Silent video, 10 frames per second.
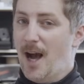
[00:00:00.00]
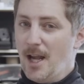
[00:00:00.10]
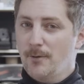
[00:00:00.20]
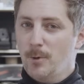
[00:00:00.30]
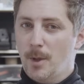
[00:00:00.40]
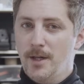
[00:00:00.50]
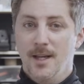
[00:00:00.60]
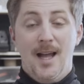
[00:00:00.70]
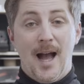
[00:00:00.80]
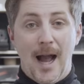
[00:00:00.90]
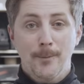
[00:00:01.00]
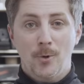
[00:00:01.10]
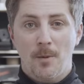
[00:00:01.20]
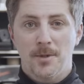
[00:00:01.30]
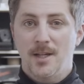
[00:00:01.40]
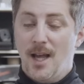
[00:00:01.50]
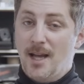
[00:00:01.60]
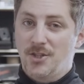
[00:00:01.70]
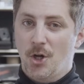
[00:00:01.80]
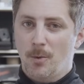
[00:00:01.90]
Hi everyone, I'm Robin
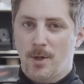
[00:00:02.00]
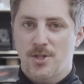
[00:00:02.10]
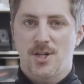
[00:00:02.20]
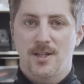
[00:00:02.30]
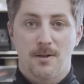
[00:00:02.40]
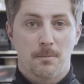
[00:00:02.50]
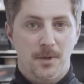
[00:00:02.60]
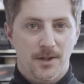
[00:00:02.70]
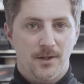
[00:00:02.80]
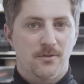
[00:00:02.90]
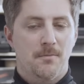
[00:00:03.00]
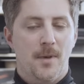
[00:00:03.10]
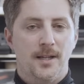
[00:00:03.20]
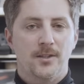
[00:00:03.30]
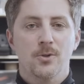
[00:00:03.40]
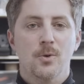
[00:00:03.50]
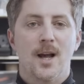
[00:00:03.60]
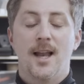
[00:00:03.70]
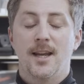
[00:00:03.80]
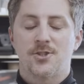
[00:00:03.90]
and you're watching the build of my new
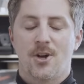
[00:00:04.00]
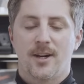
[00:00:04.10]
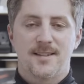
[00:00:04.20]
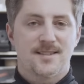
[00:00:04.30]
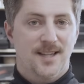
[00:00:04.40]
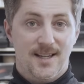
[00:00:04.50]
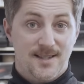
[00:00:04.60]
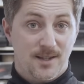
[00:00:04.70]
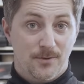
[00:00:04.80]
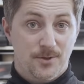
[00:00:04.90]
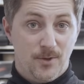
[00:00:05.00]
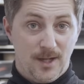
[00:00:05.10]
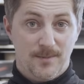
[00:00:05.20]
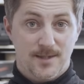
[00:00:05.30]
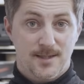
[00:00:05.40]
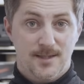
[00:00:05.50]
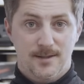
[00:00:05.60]
electronics desk of dreams.